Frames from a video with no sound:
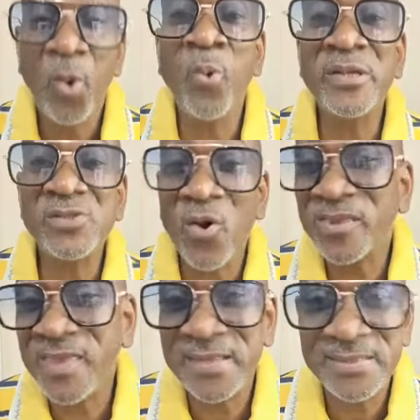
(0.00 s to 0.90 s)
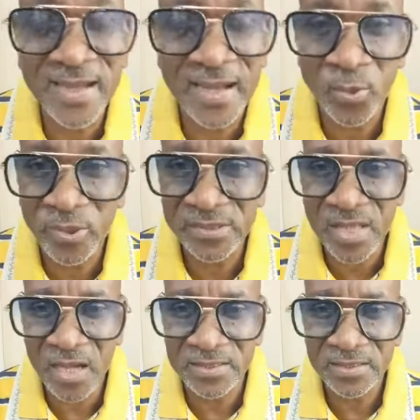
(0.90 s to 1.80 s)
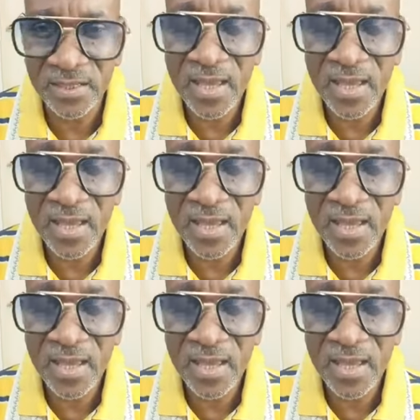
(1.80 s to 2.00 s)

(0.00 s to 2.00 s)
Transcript: who is authentic and who is not